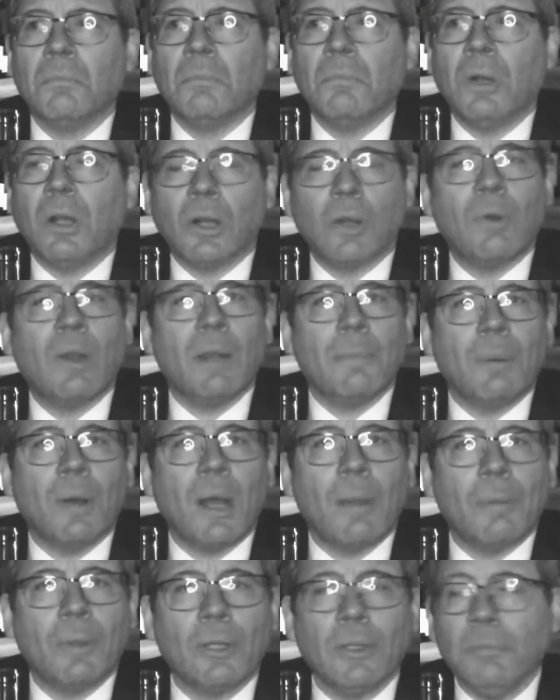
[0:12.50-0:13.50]
are quite
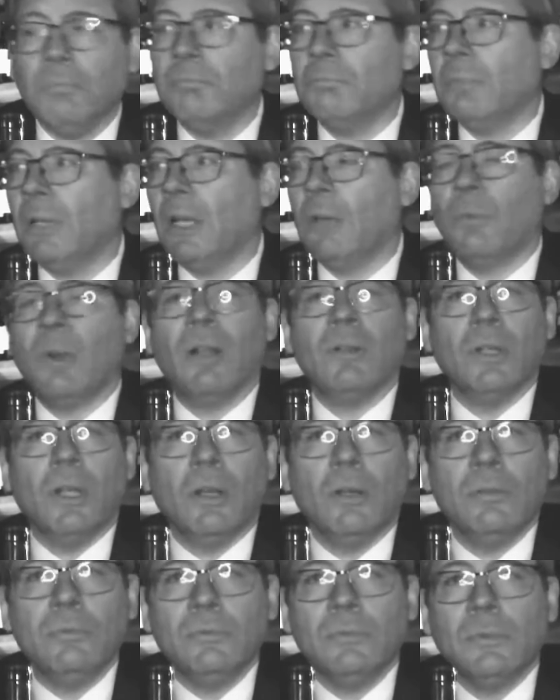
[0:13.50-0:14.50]
popular and well
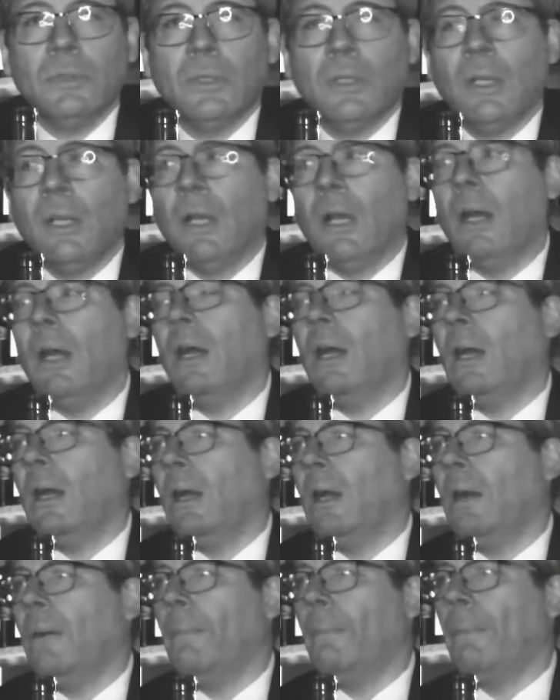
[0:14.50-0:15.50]
known,
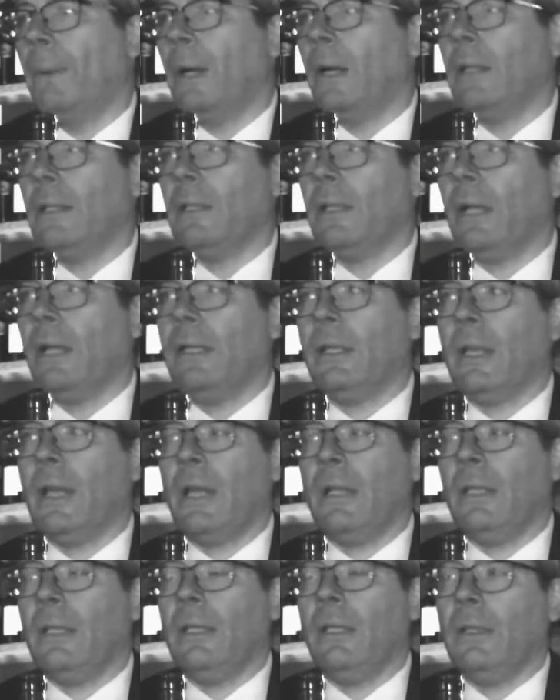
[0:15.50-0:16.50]
but like
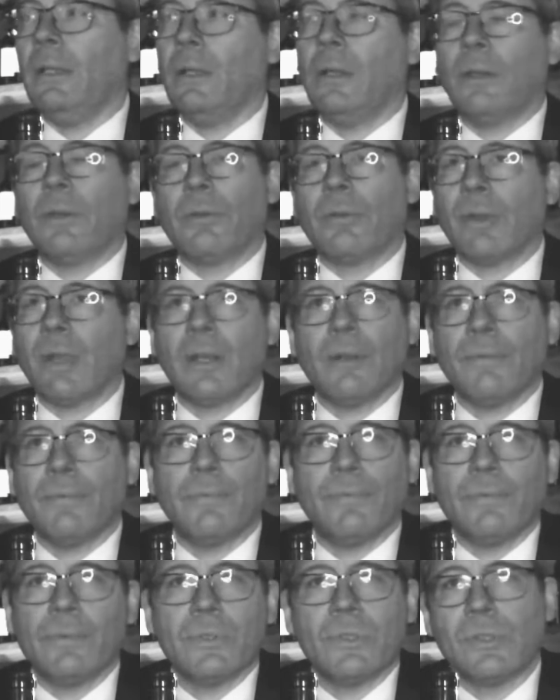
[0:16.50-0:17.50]
any creative
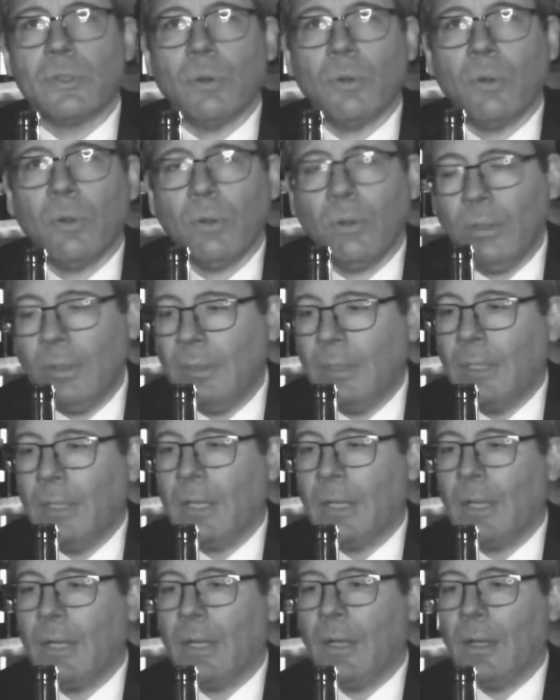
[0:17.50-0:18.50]
soul,
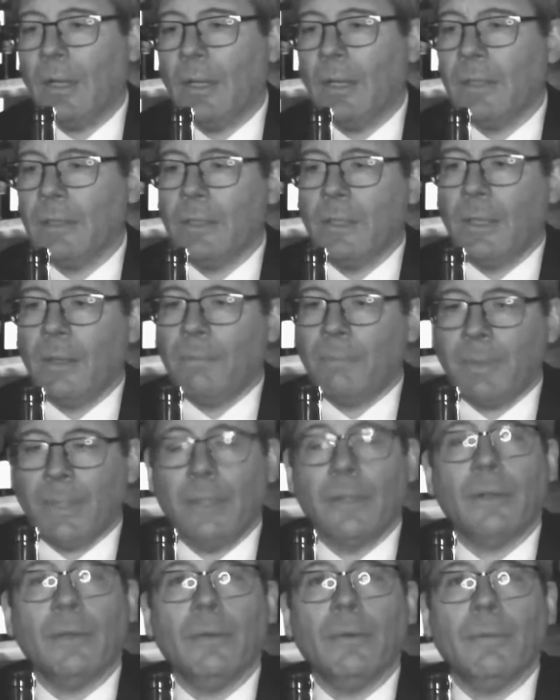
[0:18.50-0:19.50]

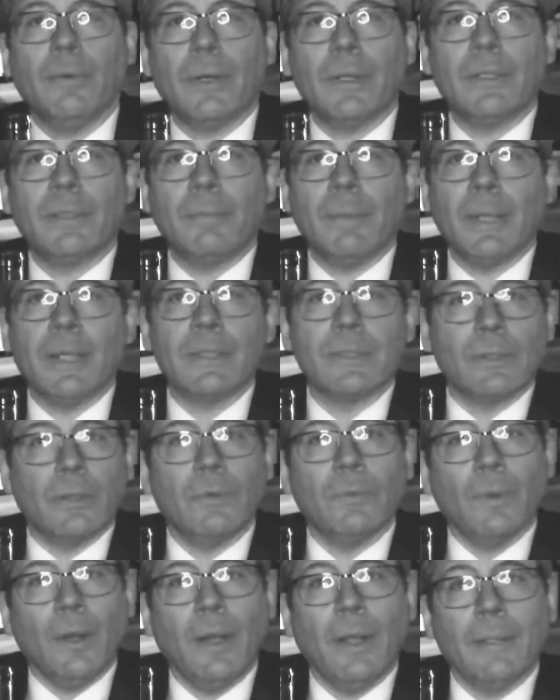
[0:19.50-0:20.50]
Peter wanted to make his own
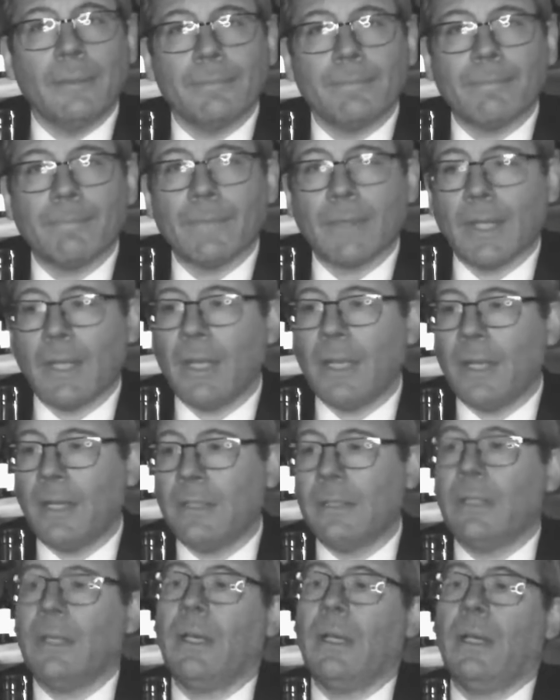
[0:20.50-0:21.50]
wine.
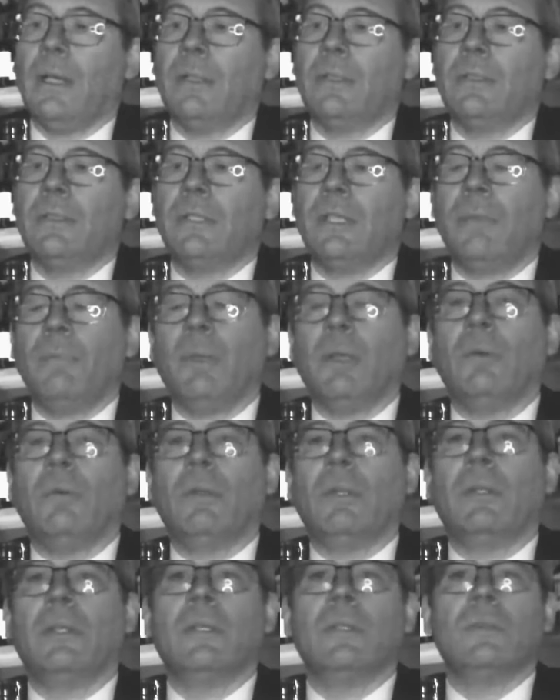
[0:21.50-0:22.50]
And teaming
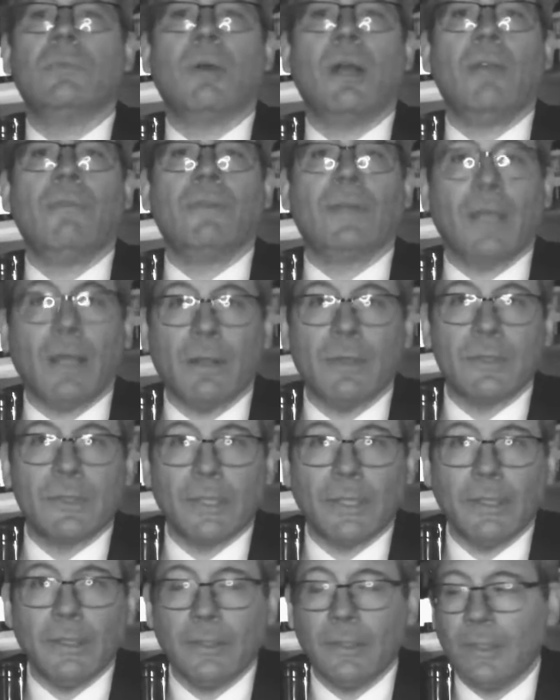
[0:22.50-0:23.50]
with his wife
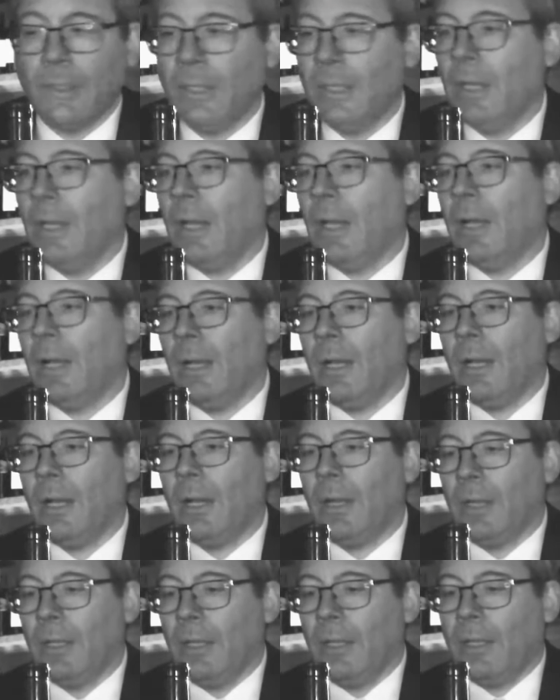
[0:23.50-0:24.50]
Kelsey,
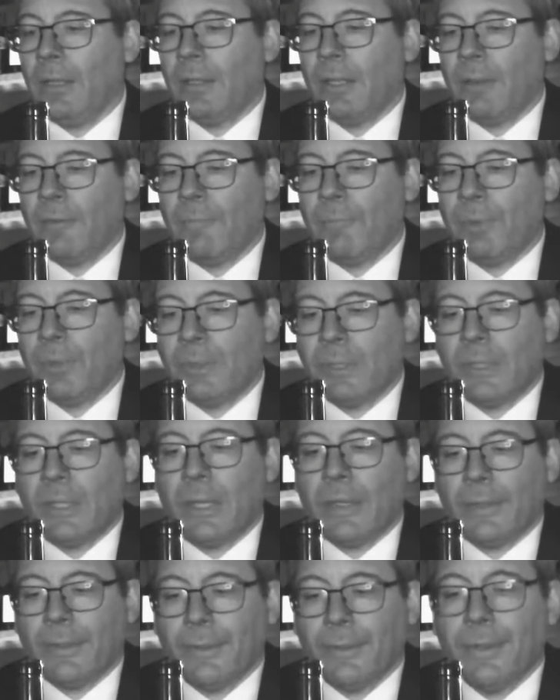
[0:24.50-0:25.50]
they've put
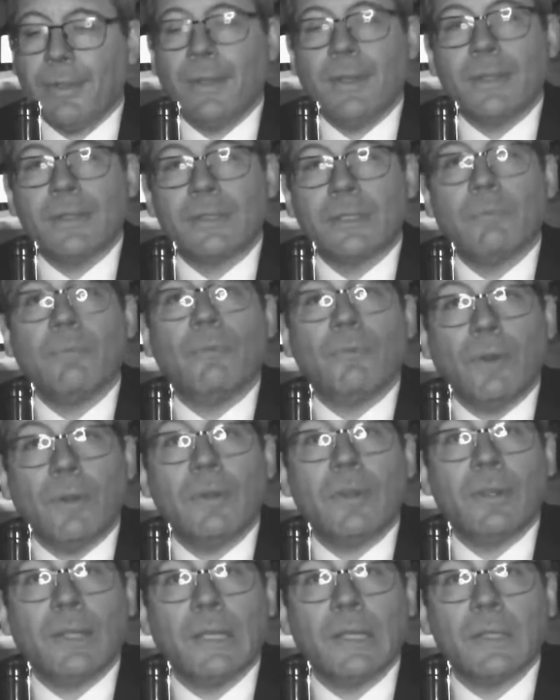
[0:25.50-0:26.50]
together some fun
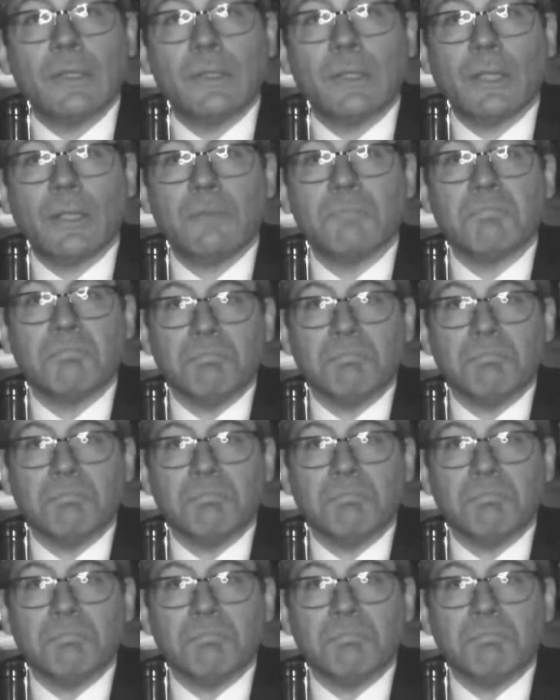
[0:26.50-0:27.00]
things that